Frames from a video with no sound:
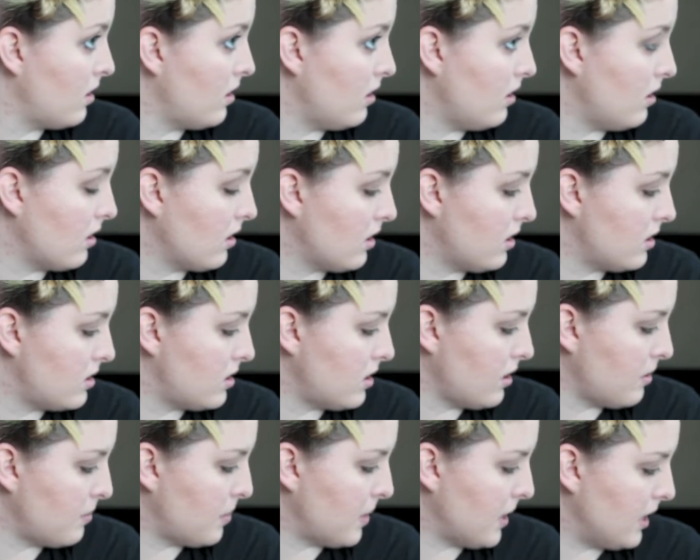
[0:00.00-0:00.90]
and you're going to
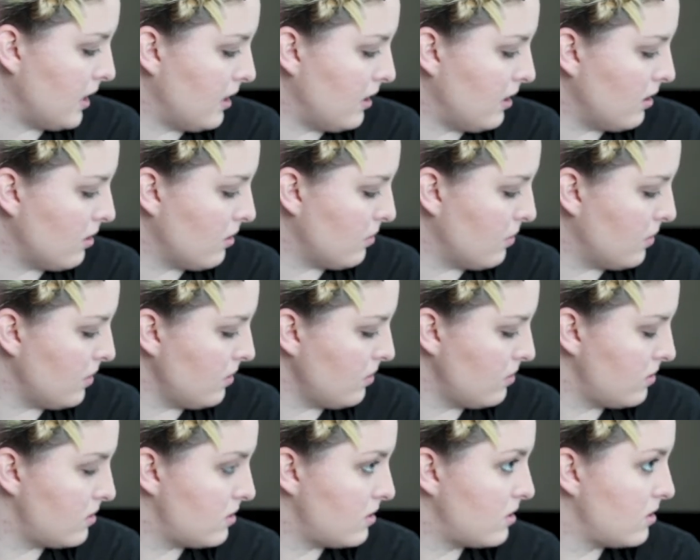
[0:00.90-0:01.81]
start painting your
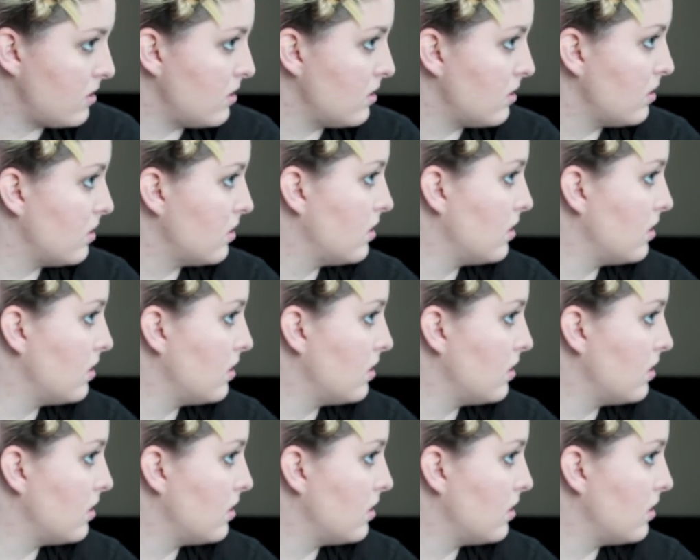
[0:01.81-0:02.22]
roots.